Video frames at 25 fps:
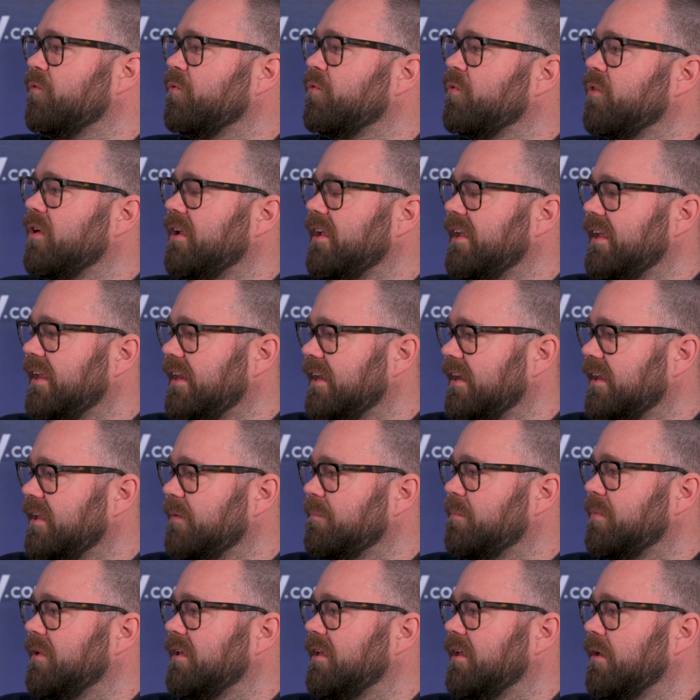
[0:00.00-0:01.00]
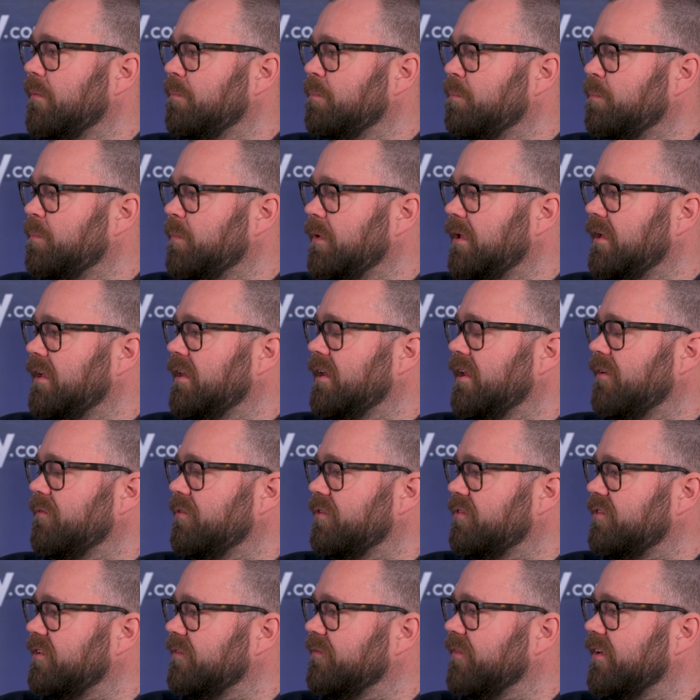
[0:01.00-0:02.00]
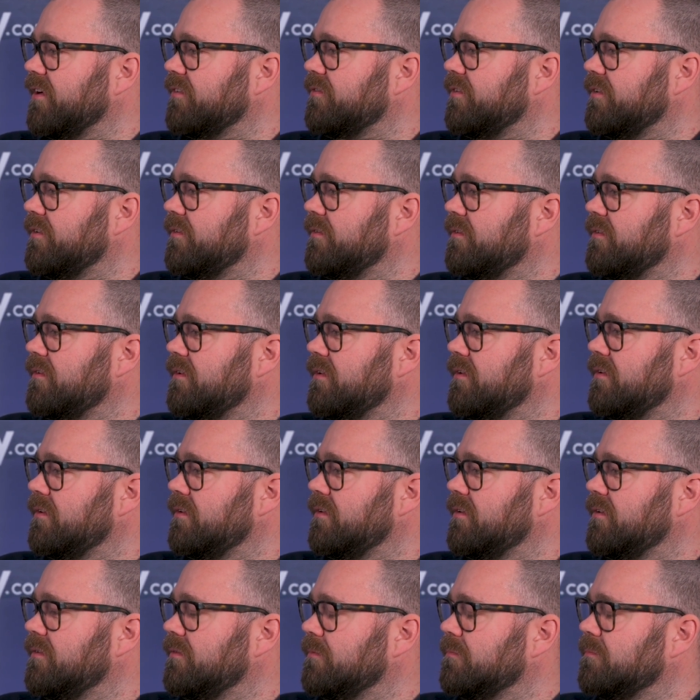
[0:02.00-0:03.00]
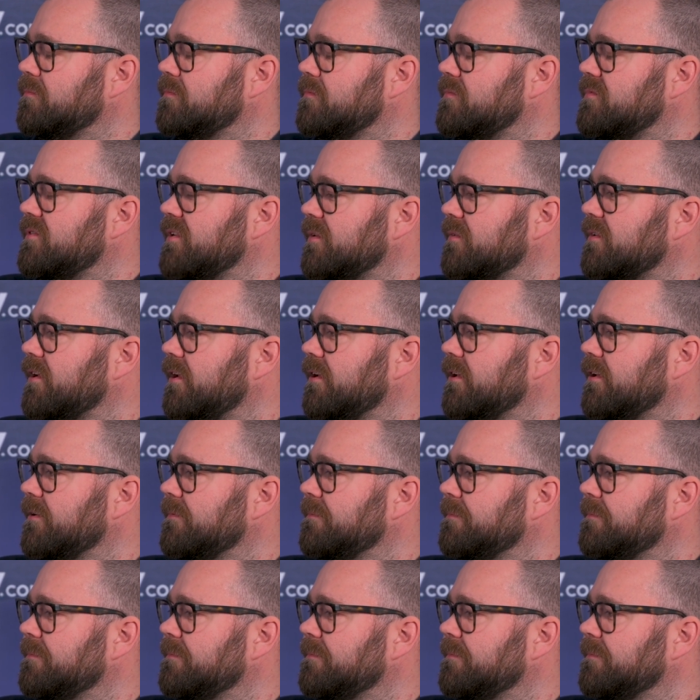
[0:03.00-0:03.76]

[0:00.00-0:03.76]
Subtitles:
really be a big leveraging factor, sounds like.